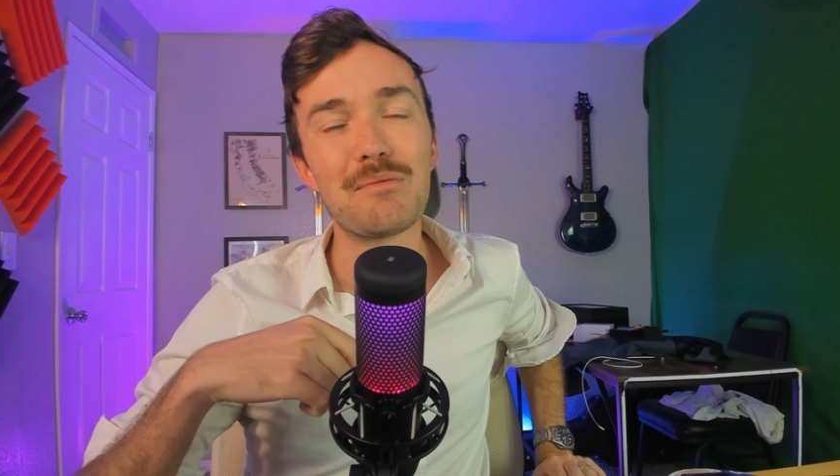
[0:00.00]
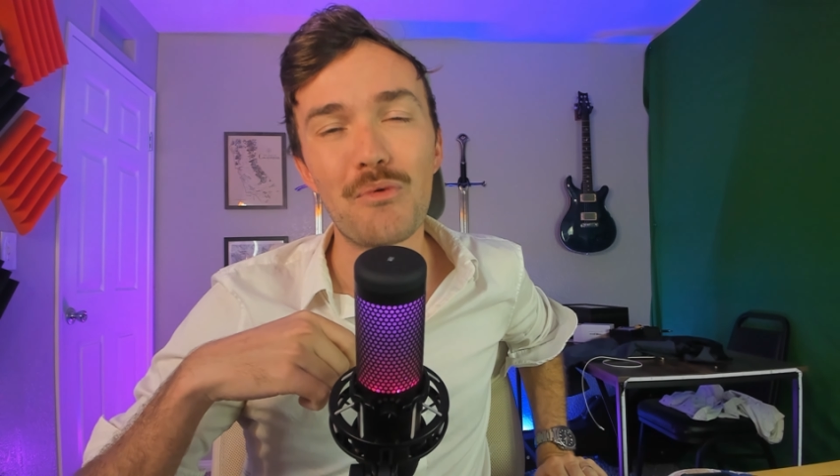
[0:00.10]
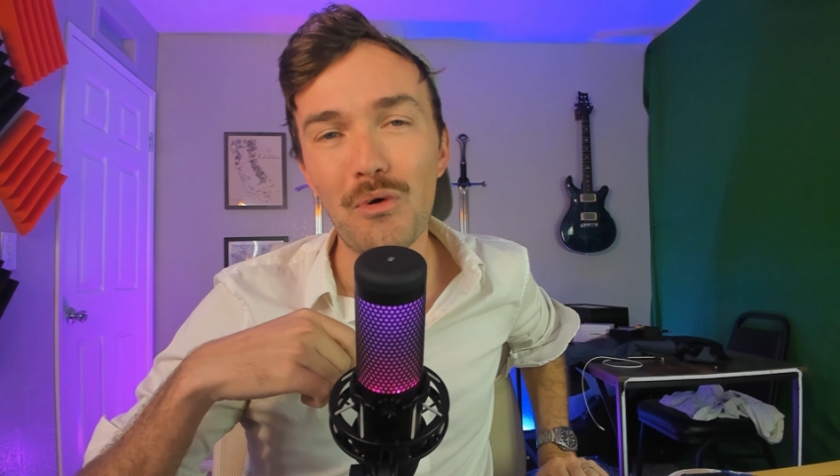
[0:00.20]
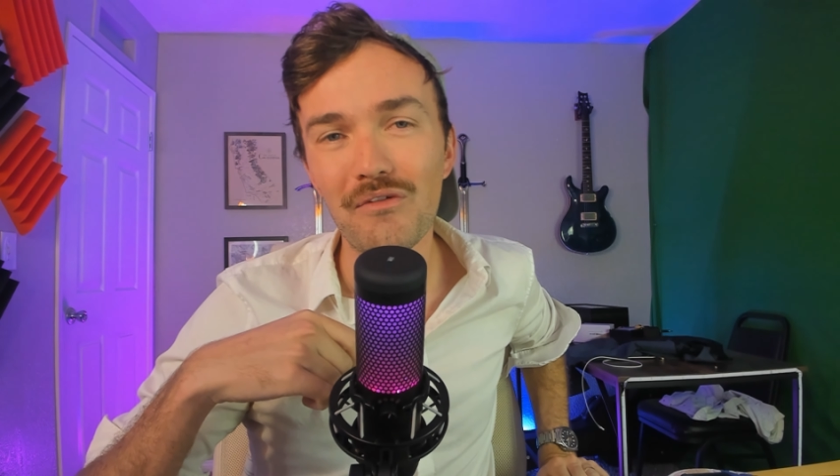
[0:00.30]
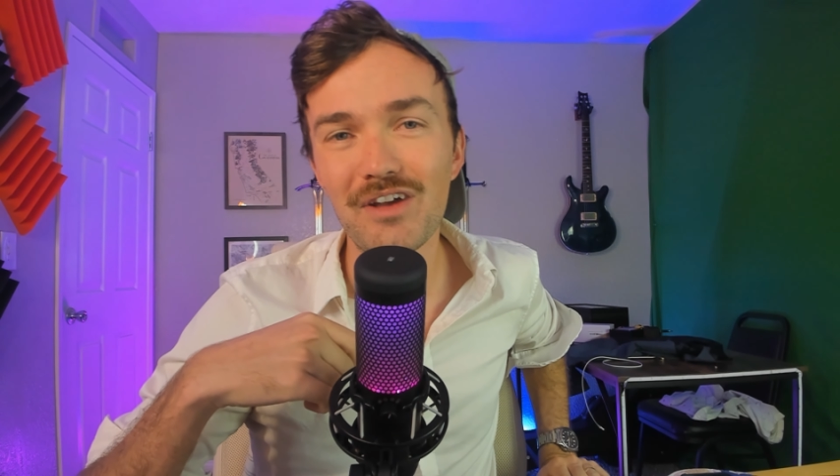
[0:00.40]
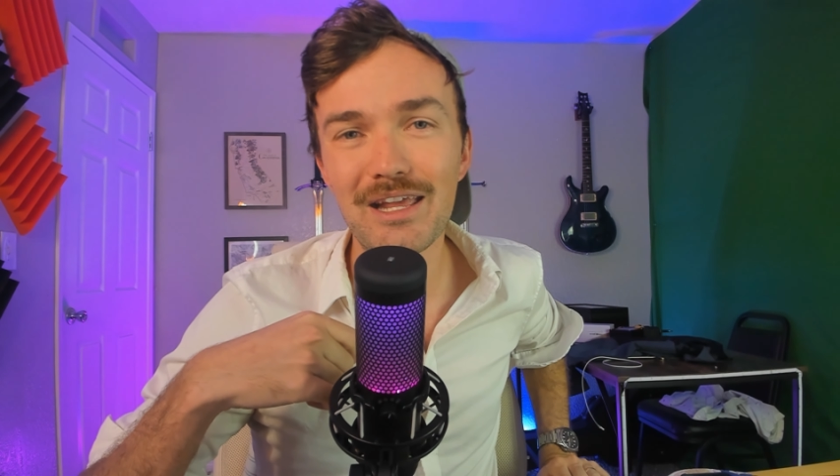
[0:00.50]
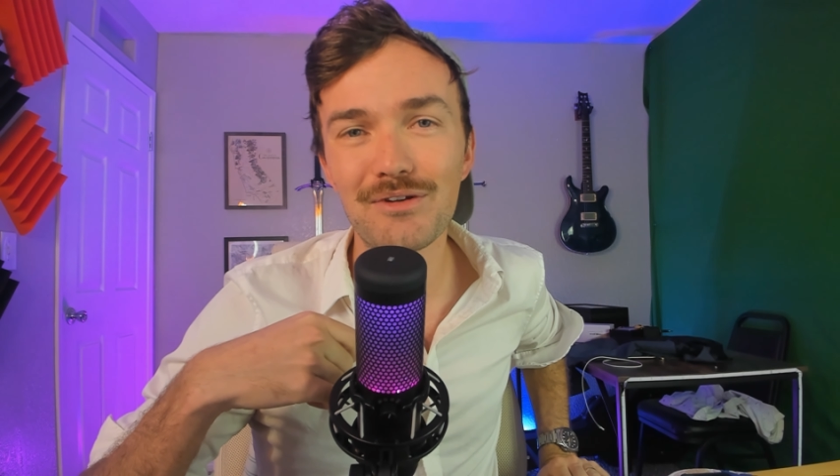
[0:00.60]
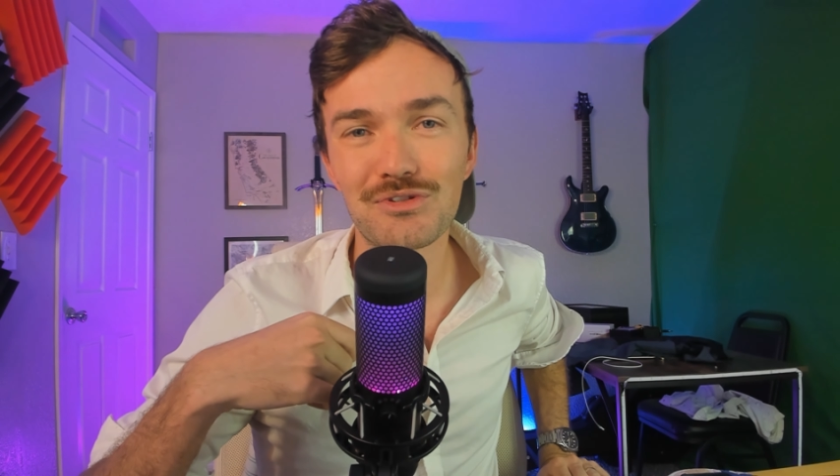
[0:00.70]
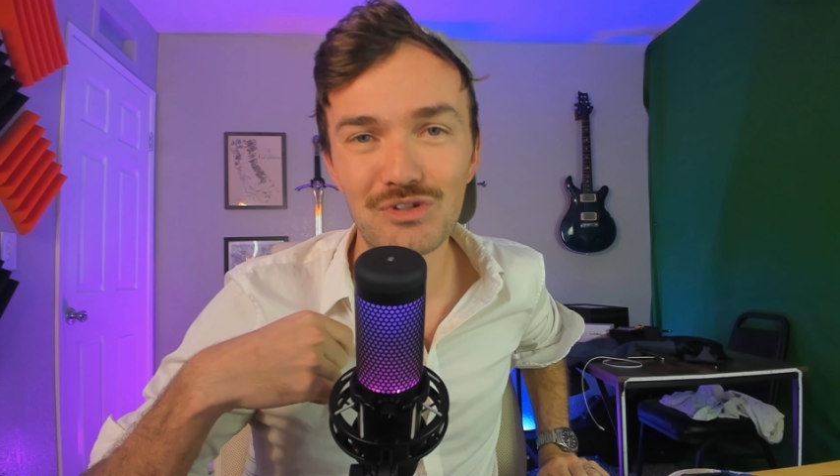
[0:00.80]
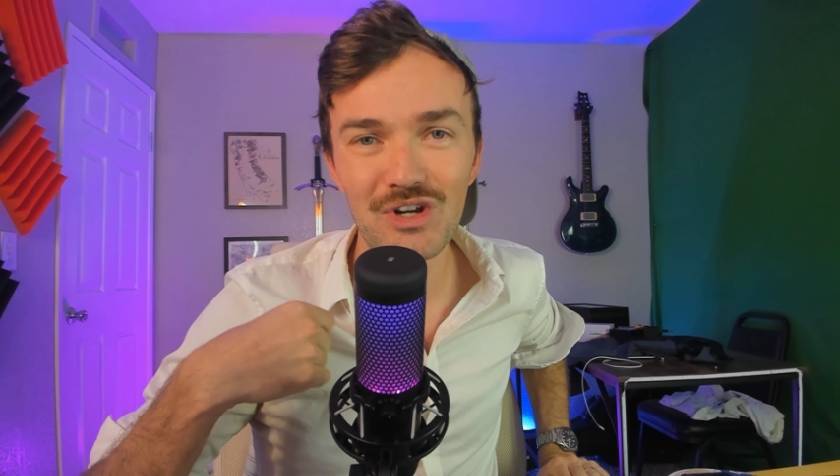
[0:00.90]
more
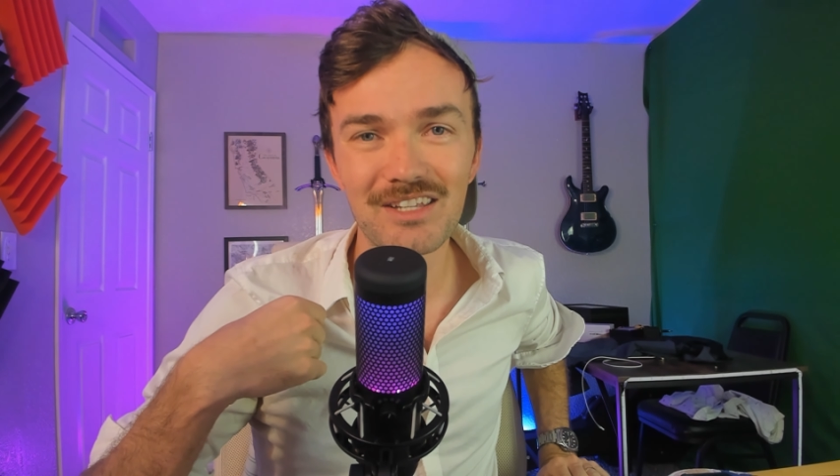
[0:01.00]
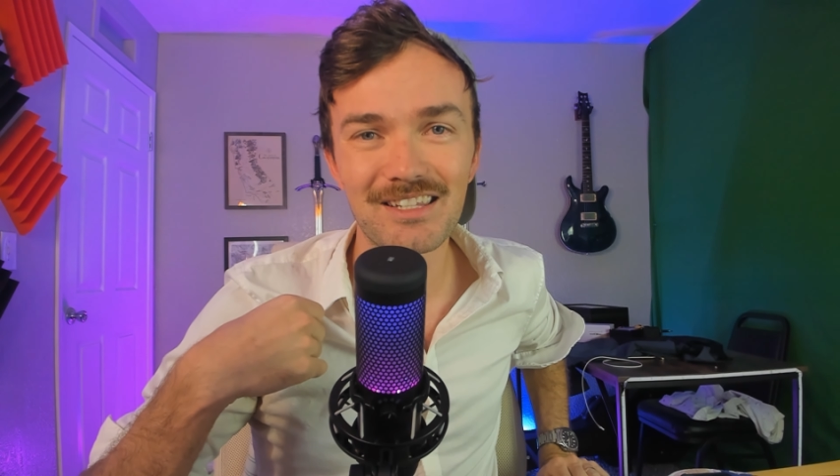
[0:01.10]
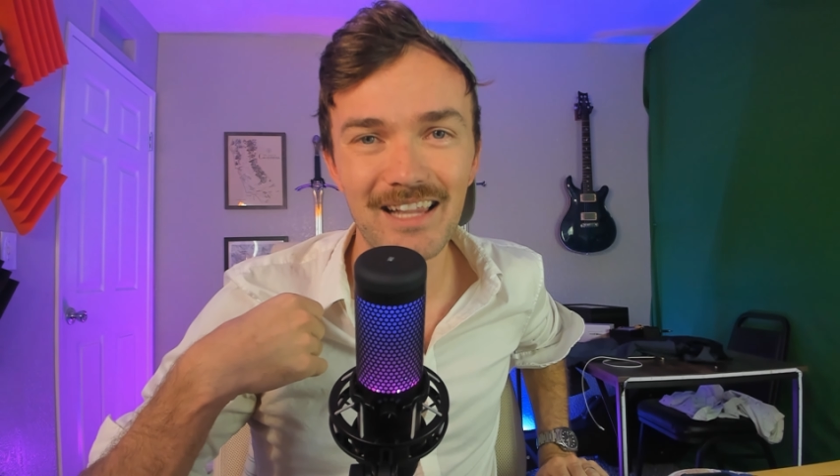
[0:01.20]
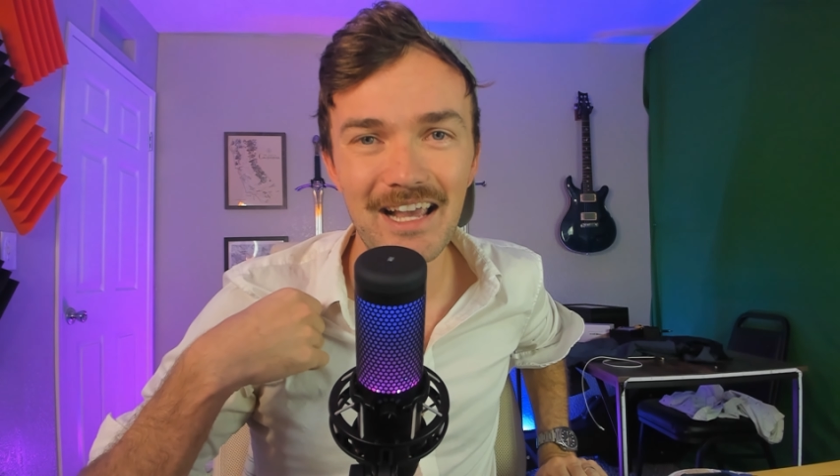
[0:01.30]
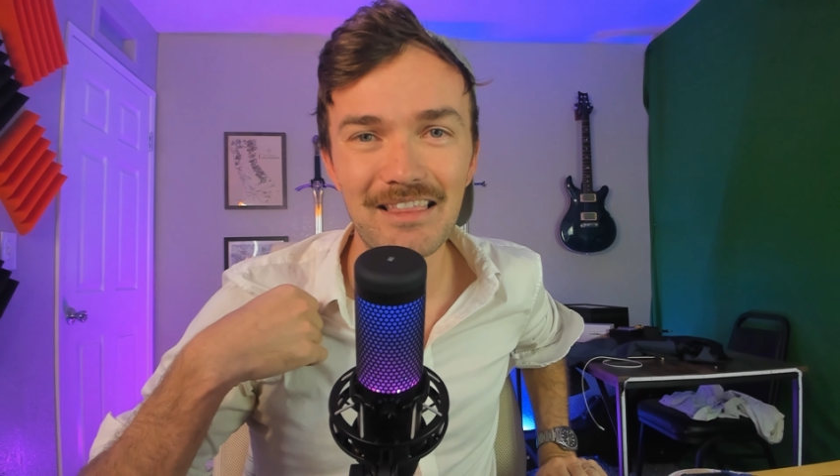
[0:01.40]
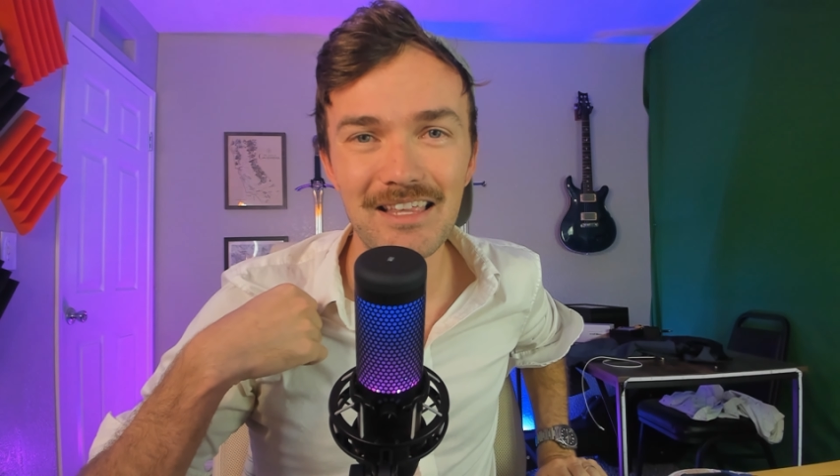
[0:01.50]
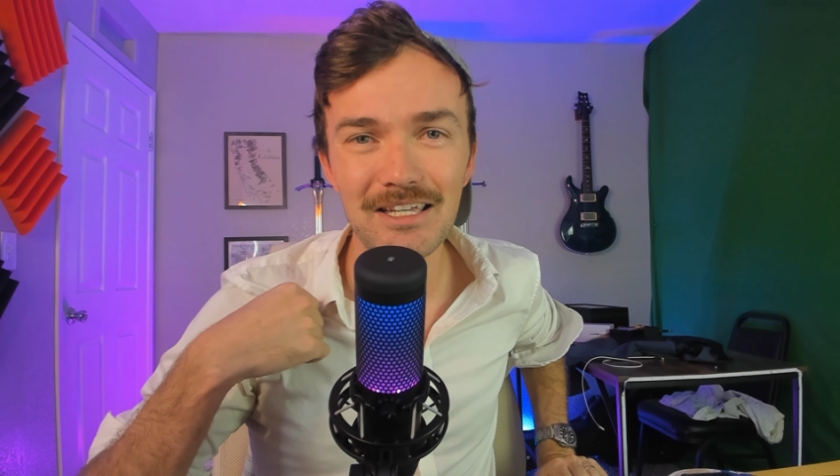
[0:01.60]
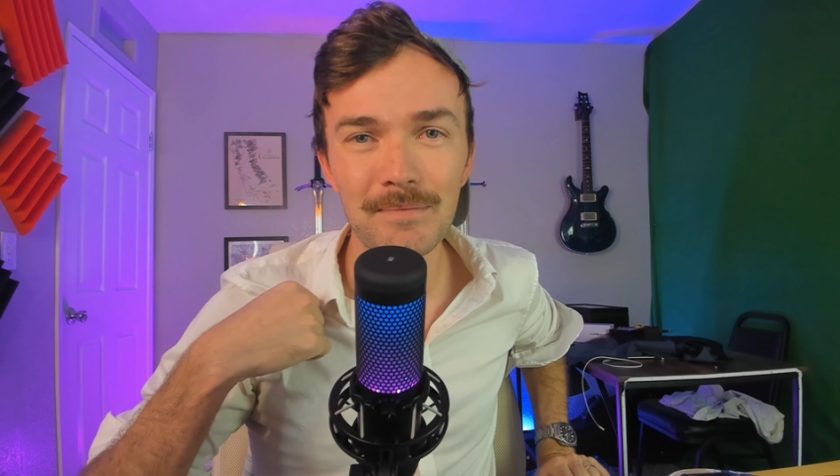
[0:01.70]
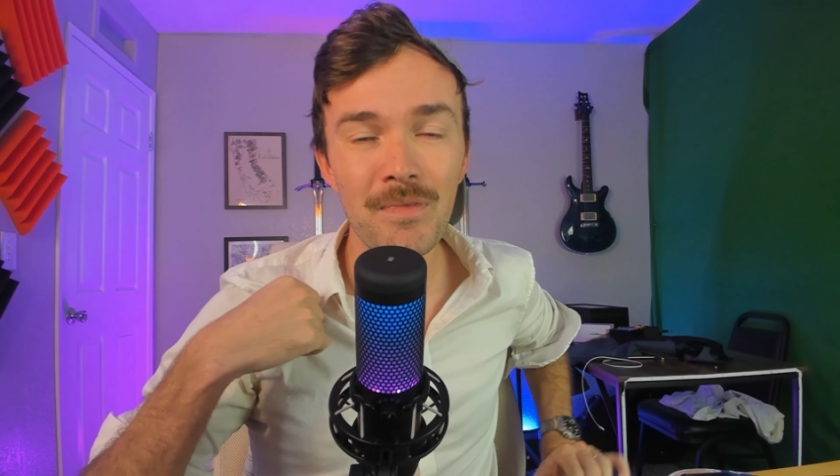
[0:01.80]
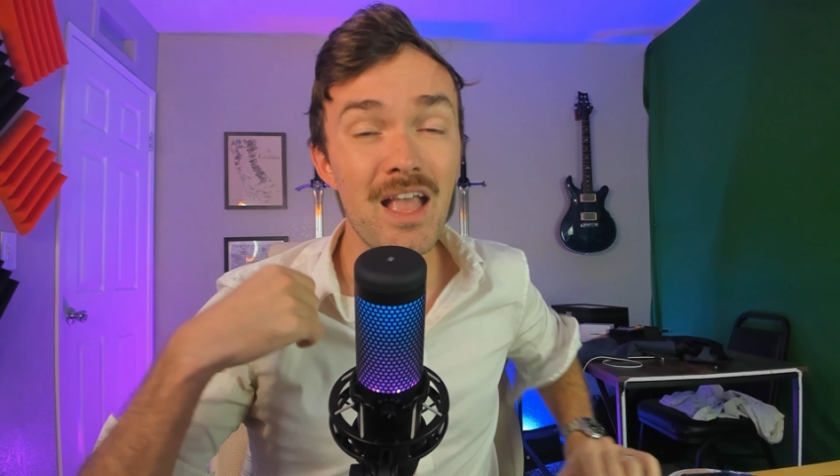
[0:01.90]
videos just like this.